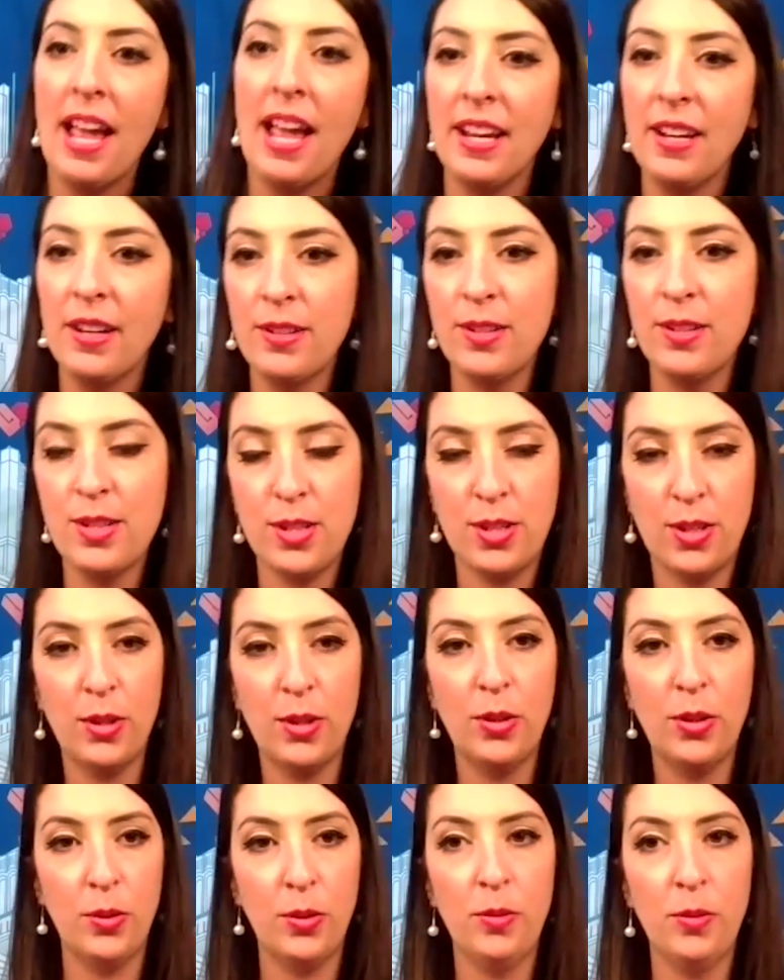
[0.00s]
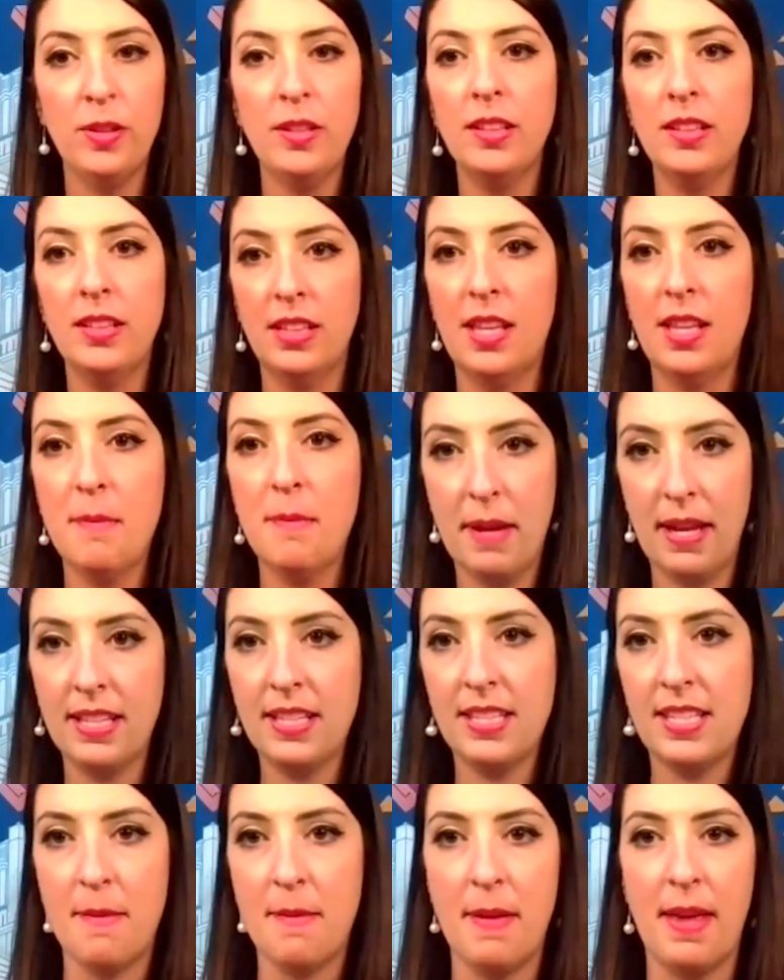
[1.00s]
prior to the
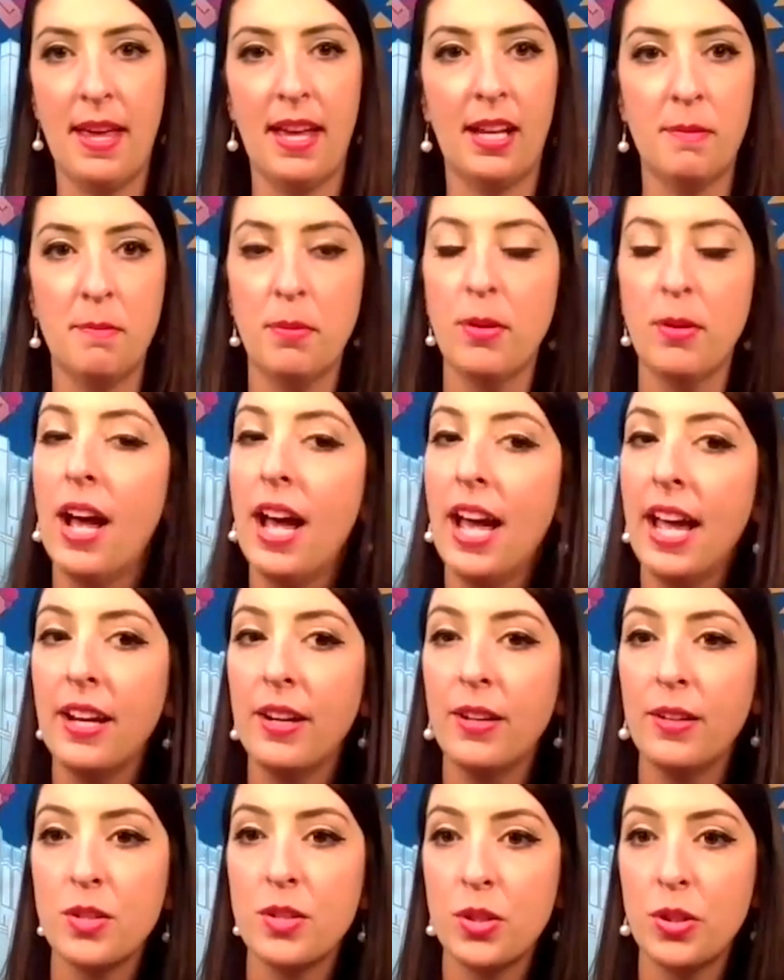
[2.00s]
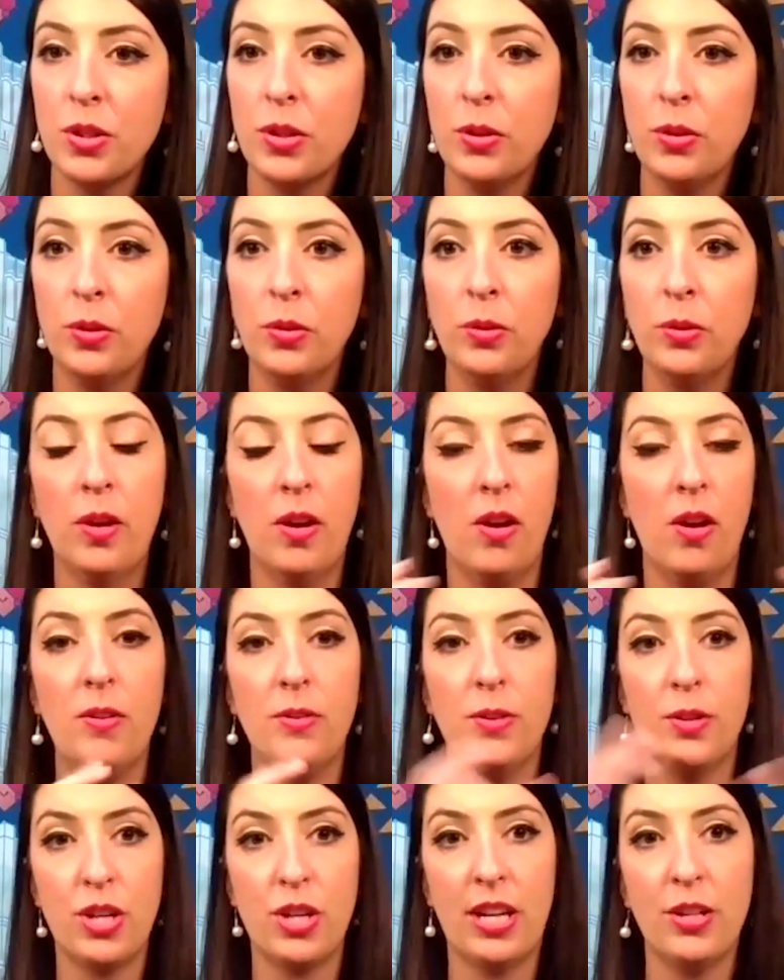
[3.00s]
pandemic, prior to
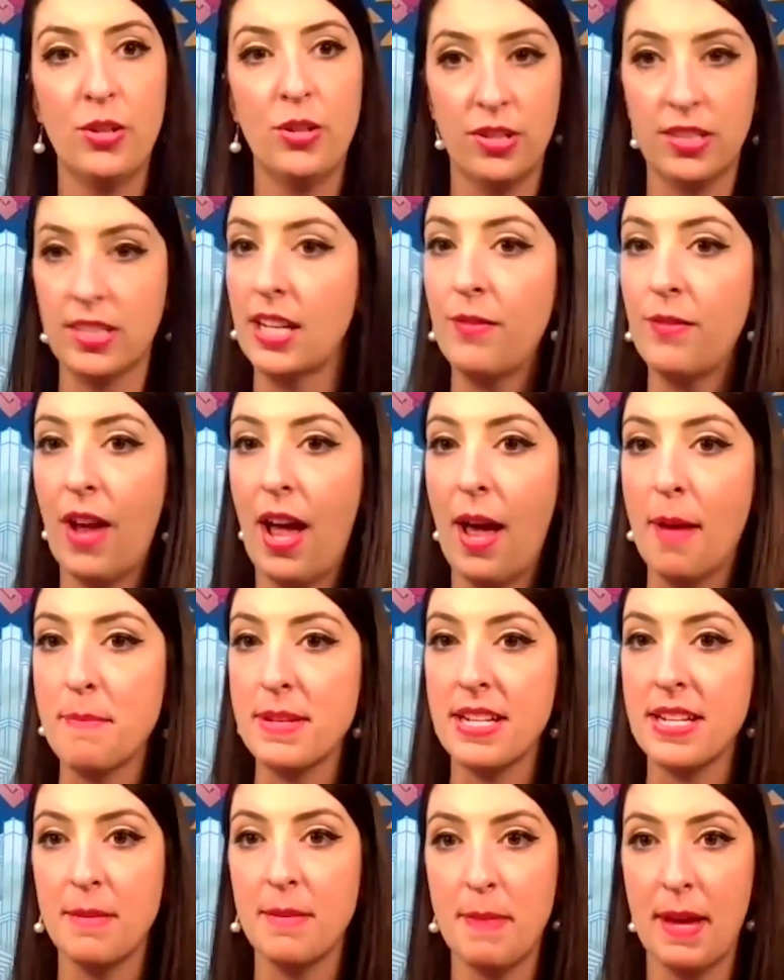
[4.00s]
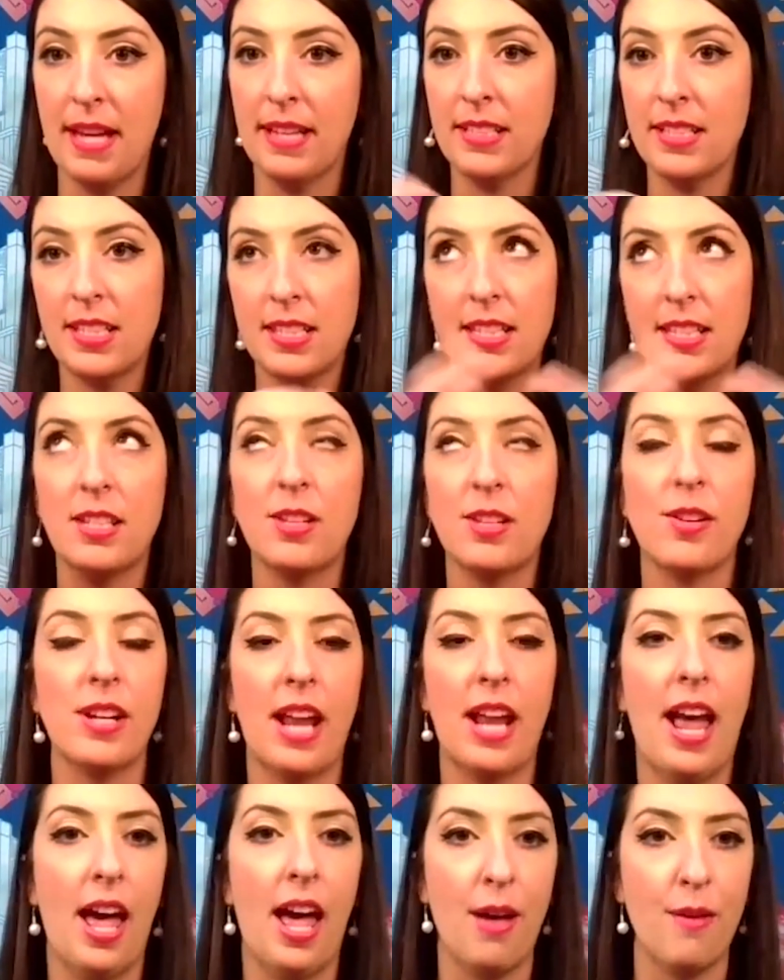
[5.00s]
all the changes that have happened in the past year and
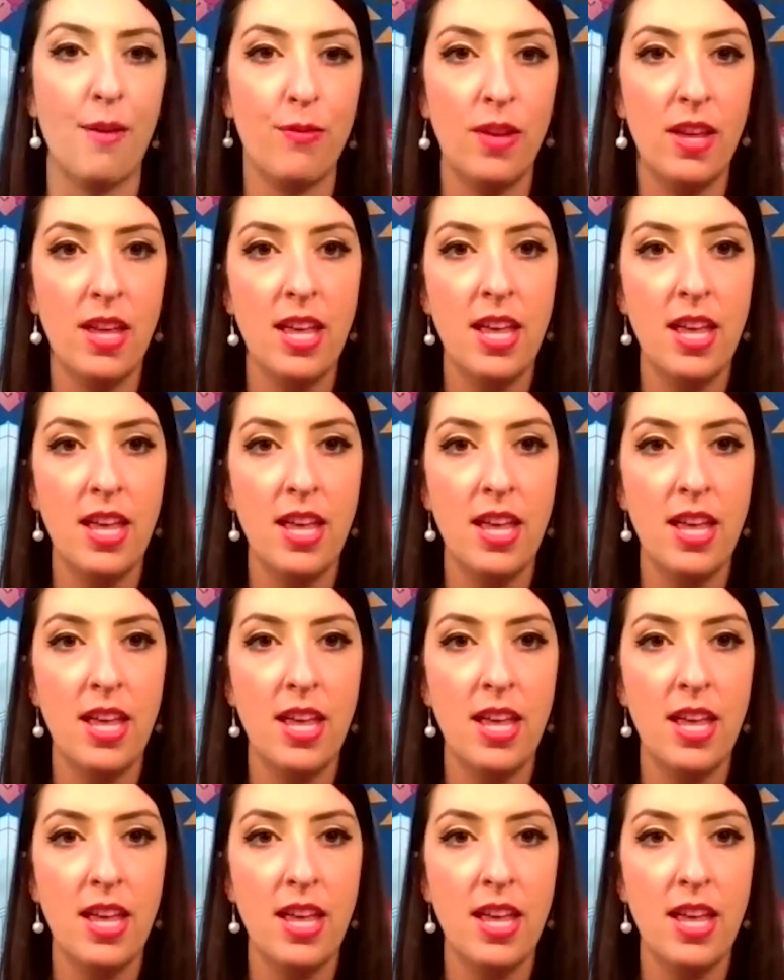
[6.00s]
a half,